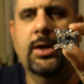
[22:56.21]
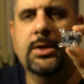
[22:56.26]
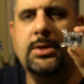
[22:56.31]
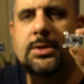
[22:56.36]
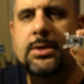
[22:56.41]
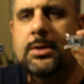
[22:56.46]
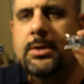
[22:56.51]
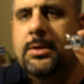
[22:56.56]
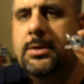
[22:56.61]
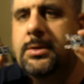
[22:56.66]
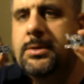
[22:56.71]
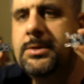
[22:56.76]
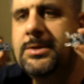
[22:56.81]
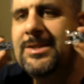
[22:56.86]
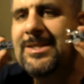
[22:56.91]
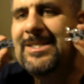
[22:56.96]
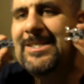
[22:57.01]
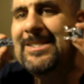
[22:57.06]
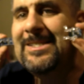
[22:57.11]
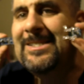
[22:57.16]
it is.
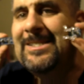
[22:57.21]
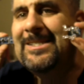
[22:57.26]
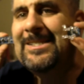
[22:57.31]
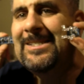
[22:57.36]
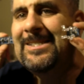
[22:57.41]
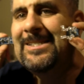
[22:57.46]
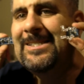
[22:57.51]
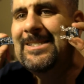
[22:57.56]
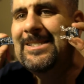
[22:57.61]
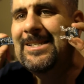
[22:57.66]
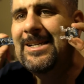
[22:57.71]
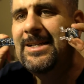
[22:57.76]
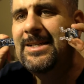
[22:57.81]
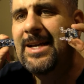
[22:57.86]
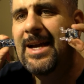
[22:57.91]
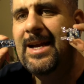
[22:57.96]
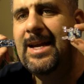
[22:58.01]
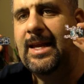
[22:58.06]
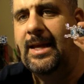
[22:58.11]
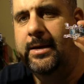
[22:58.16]
They're
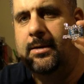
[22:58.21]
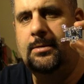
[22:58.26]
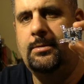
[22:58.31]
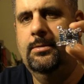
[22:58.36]
tiny.